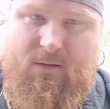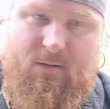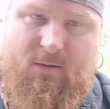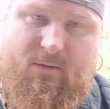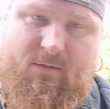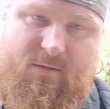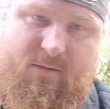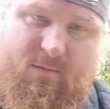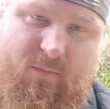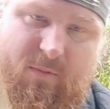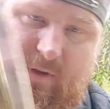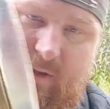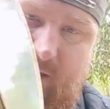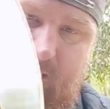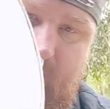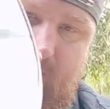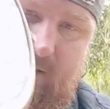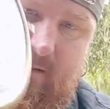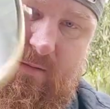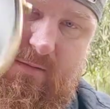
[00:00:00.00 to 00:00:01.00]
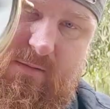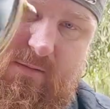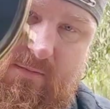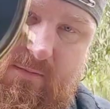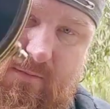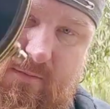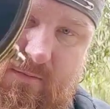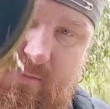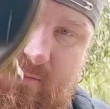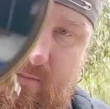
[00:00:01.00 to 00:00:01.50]
some of my gear,
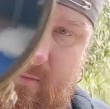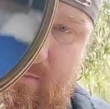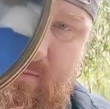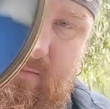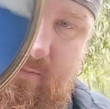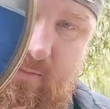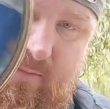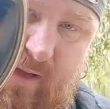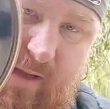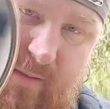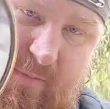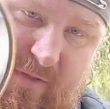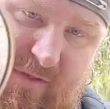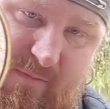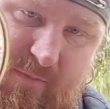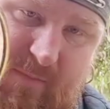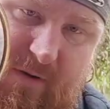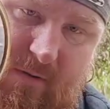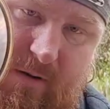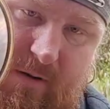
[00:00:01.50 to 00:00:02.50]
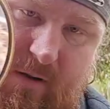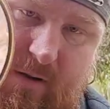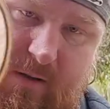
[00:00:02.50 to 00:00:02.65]
barber's mirror,